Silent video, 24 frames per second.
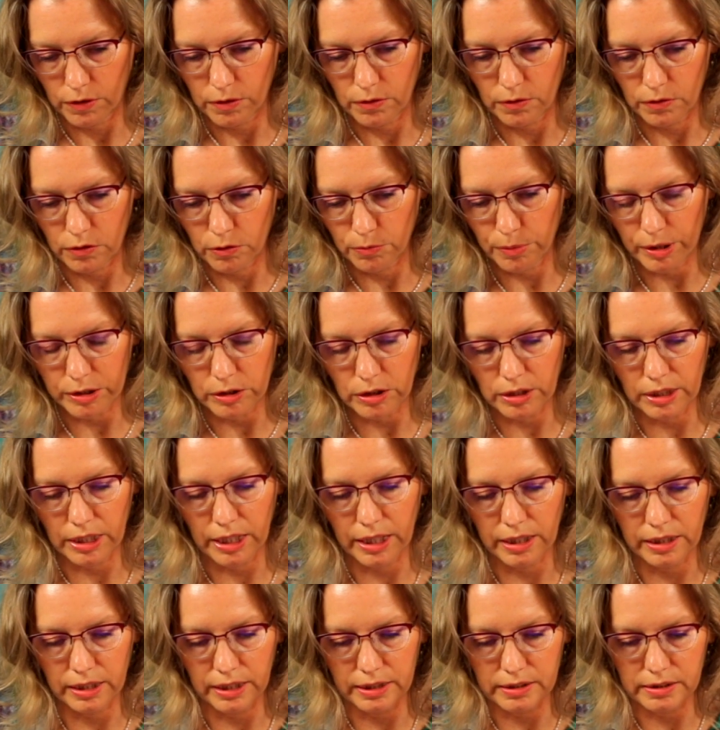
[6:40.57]
Especially
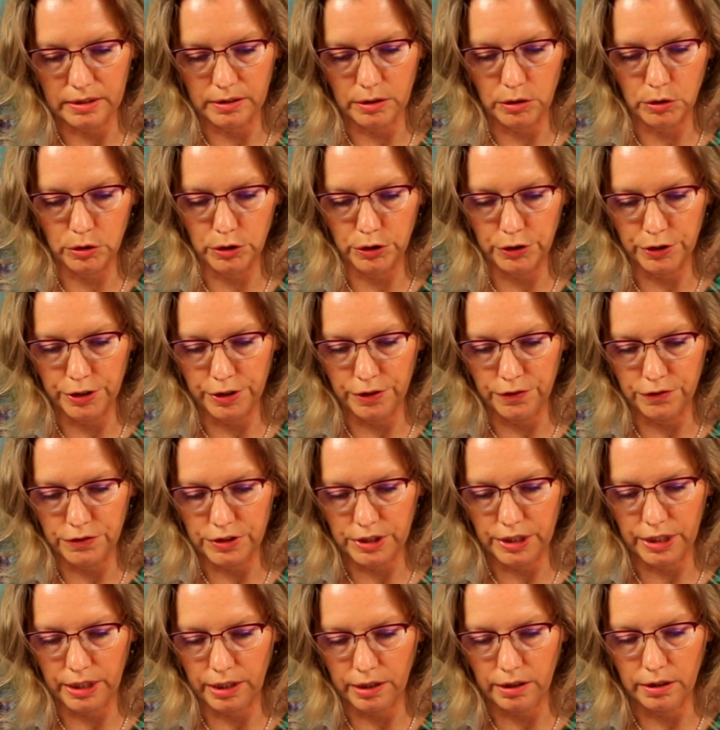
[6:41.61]
in these little grooves
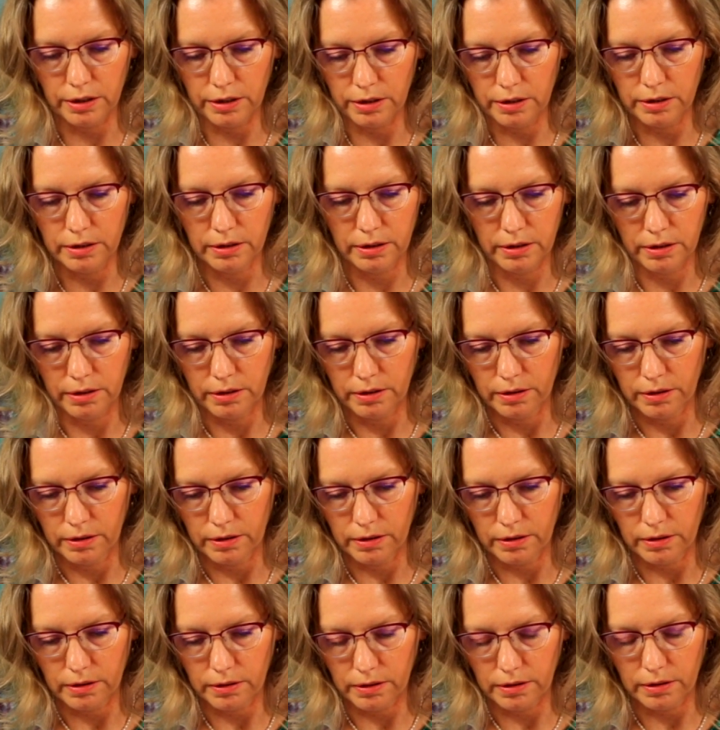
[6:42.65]
here.
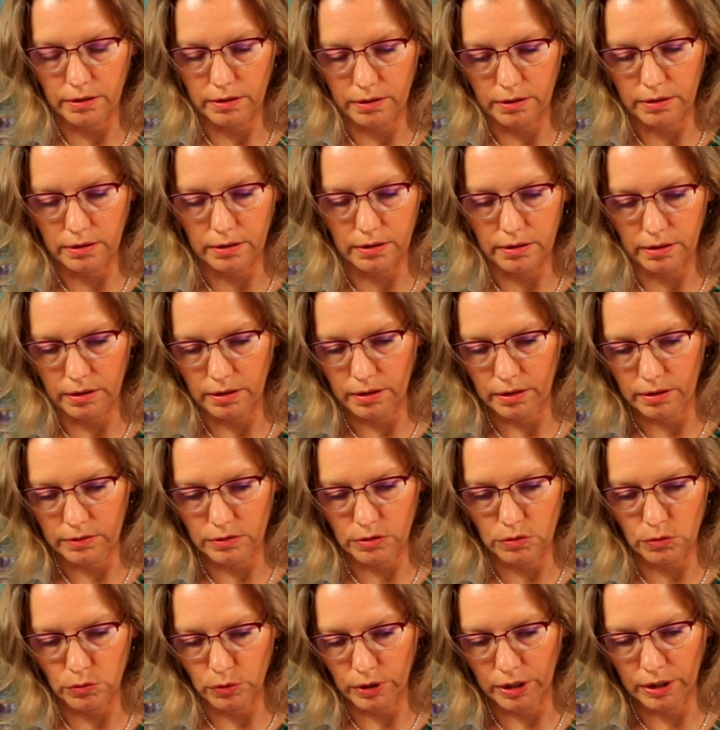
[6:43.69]

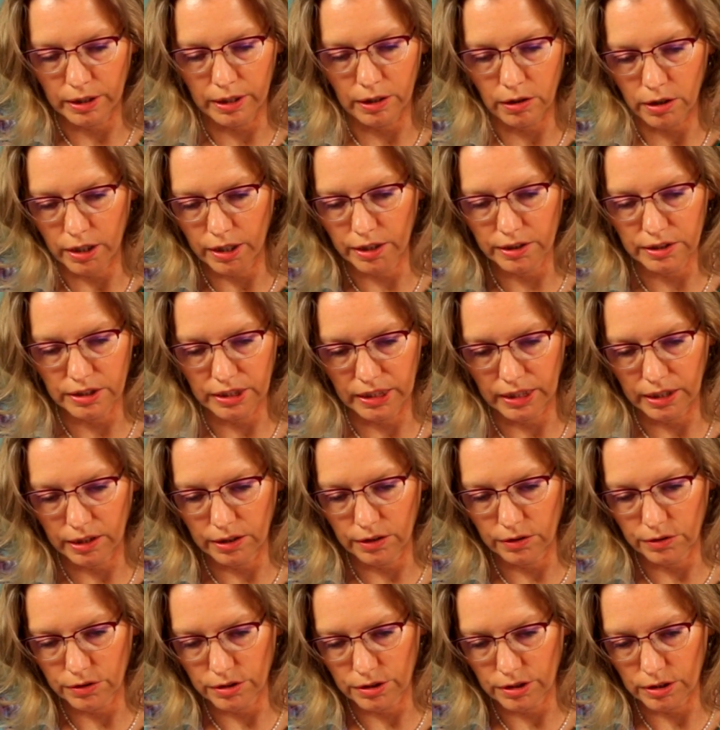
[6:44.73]
It's really hard to get
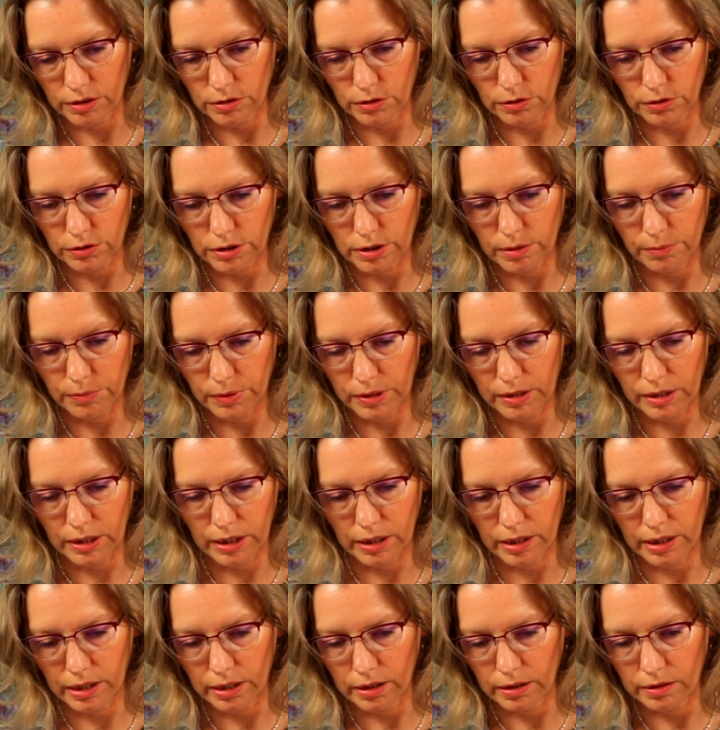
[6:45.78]
your scissors up in
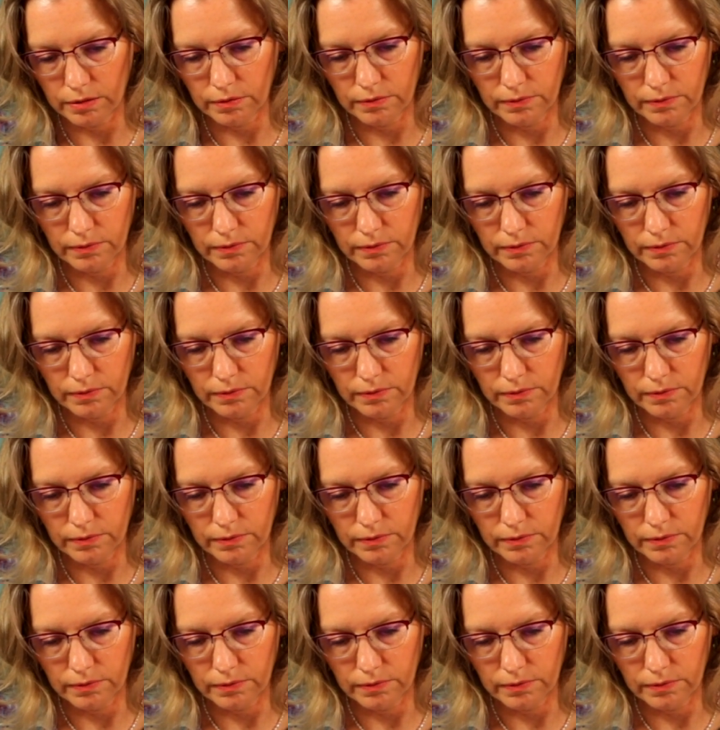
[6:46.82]
that.